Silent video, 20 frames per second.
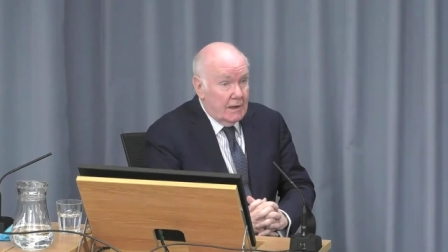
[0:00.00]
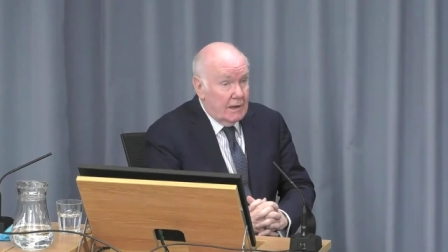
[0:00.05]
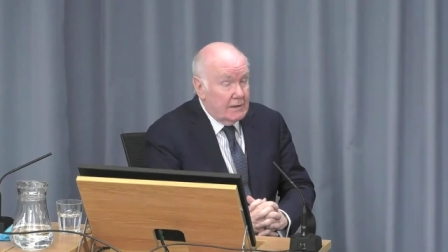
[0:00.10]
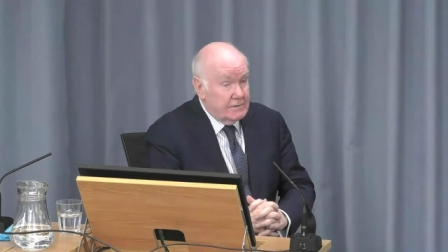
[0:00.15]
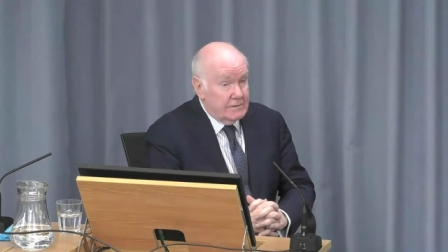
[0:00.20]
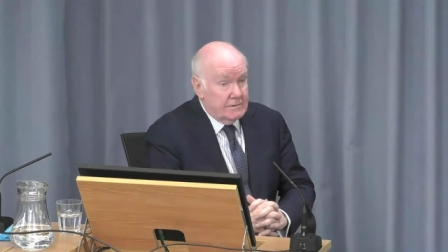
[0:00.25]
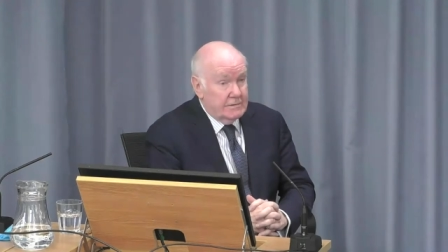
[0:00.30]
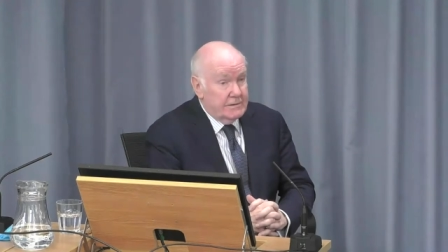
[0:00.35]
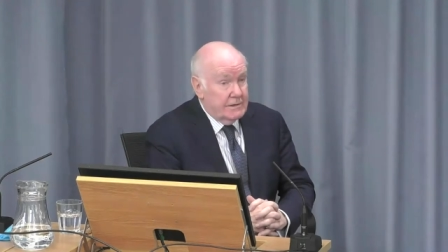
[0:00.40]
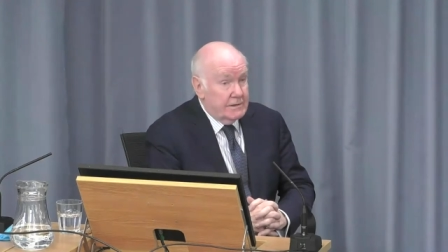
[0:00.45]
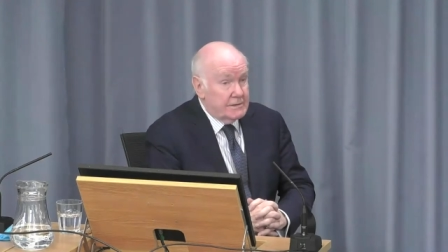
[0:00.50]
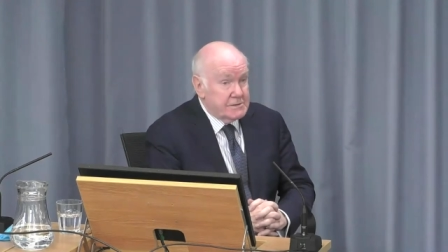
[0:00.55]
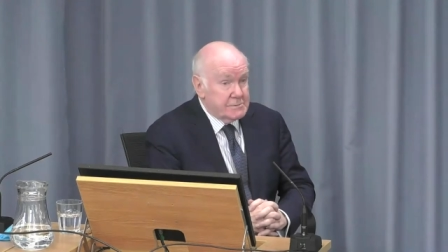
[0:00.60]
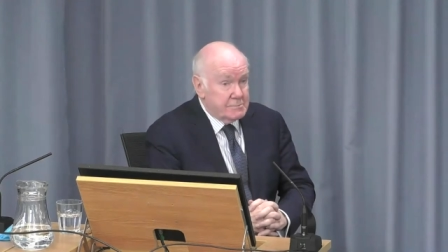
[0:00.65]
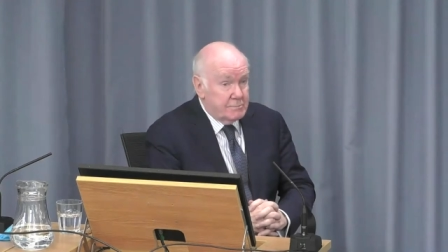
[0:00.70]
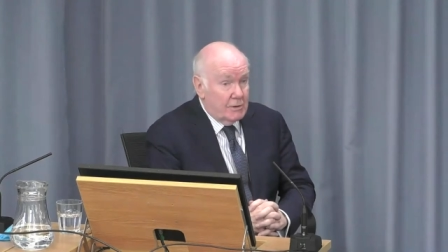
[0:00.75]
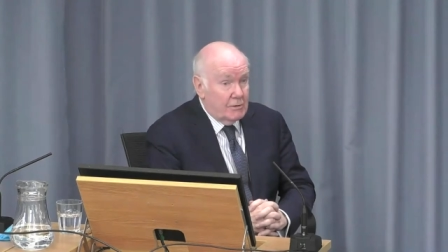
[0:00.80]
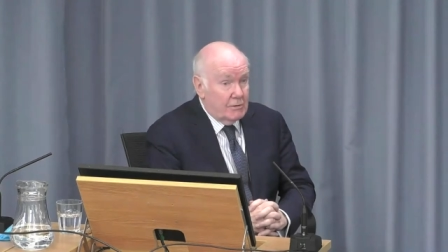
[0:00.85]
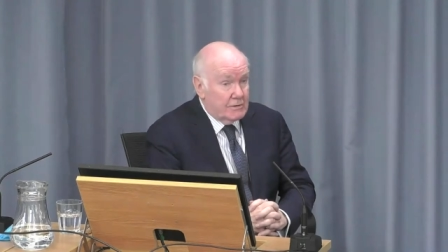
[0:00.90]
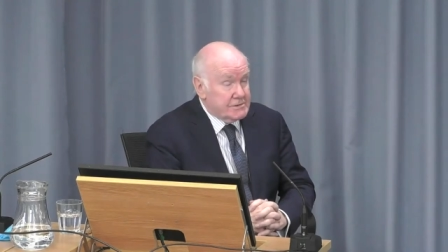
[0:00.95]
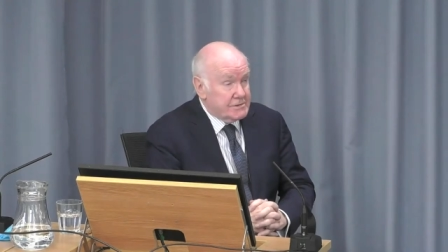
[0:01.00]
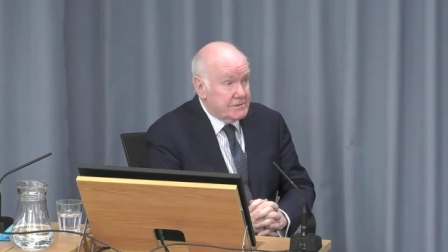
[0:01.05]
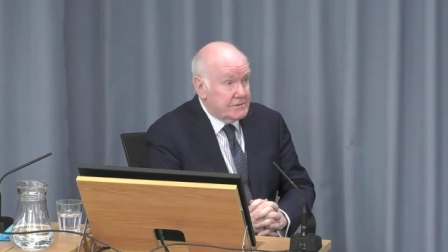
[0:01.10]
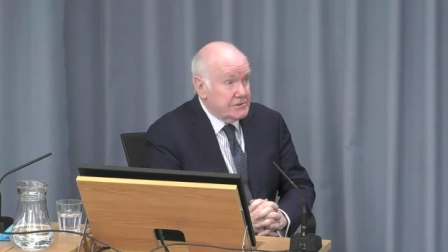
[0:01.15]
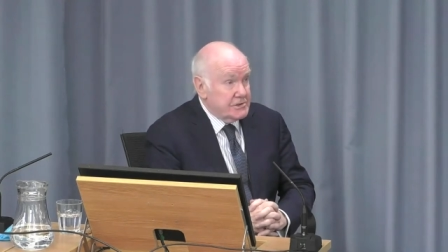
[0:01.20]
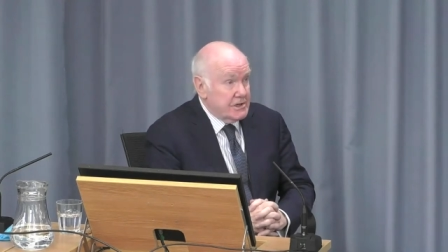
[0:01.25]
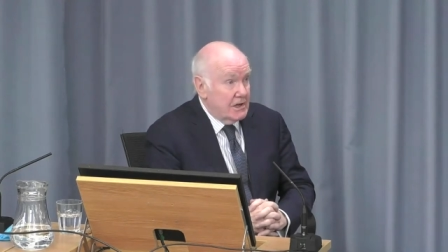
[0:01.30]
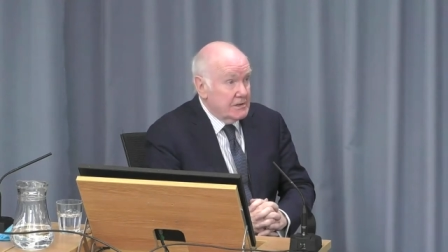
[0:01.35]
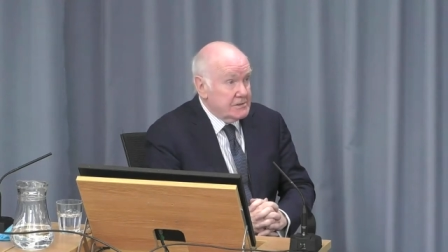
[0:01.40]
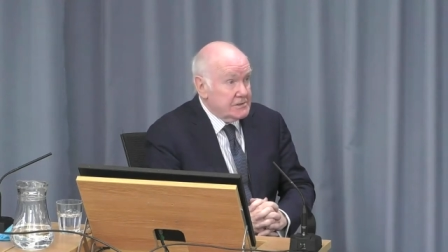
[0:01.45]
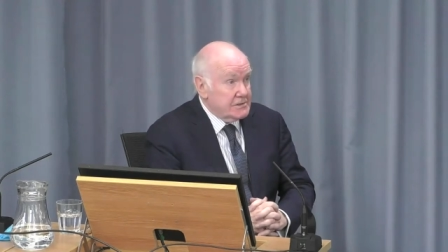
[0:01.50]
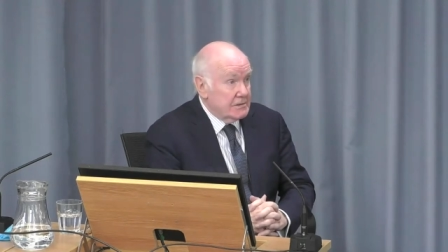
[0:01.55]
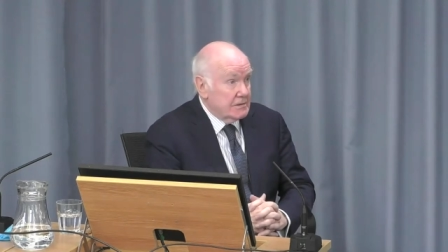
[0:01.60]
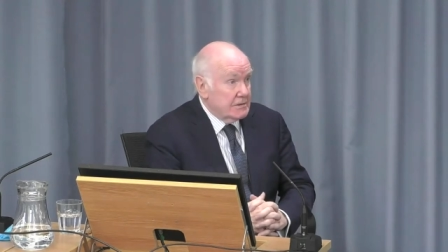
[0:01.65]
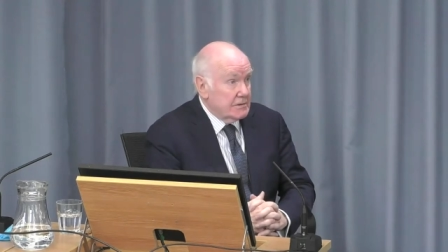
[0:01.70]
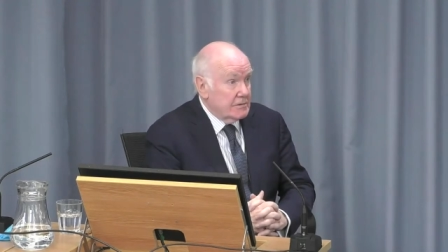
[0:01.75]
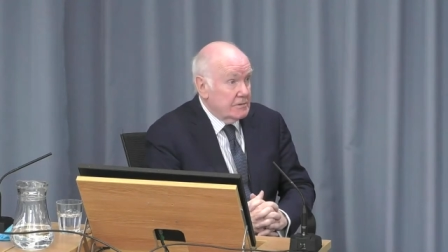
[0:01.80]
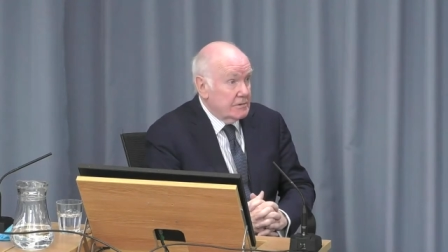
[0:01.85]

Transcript: and indeed his boss, the Chancellor,